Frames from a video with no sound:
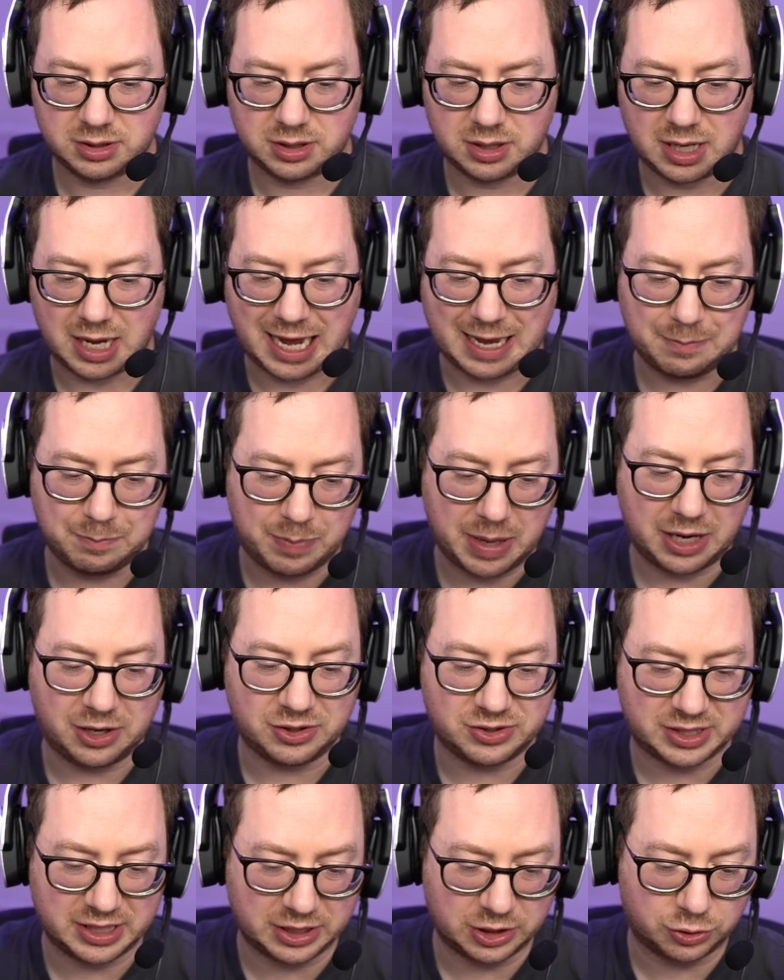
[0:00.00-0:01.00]
I better
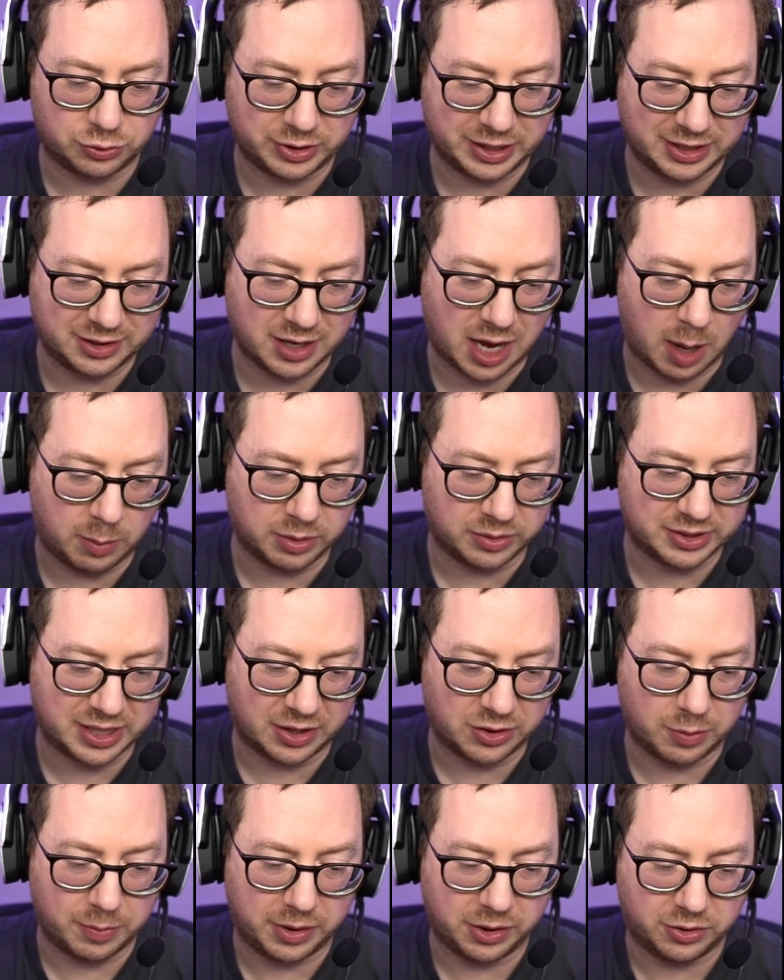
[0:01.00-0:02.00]
send Green Goblin
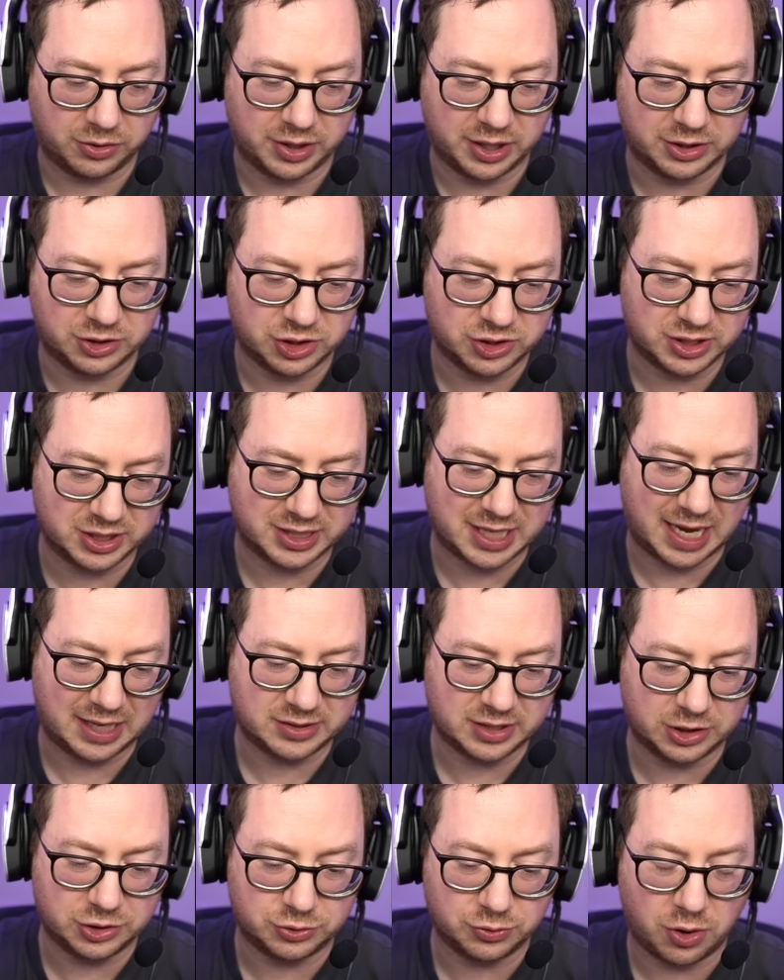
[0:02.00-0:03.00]
down the middle then, just in case
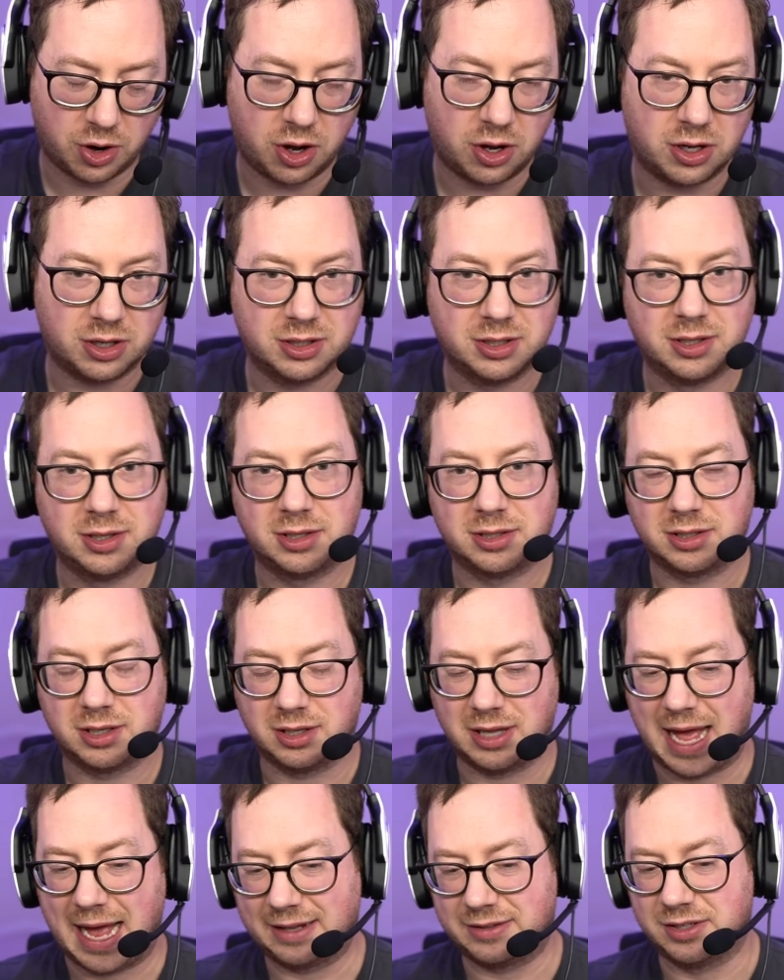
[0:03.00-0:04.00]
I draw
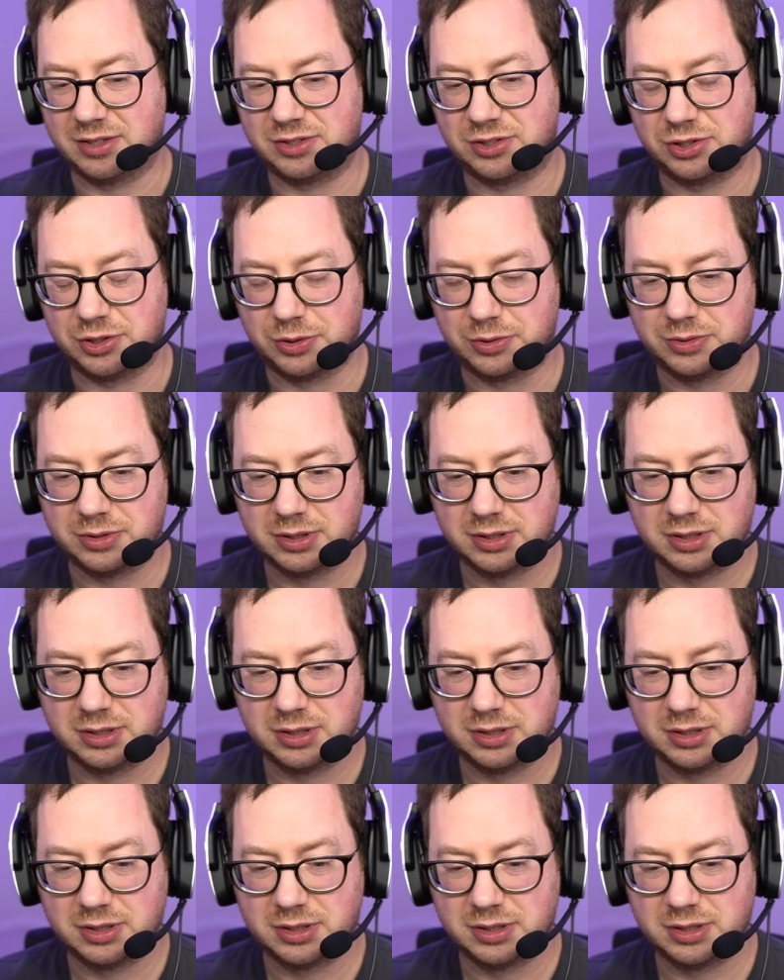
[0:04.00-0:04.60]
Galactus soon.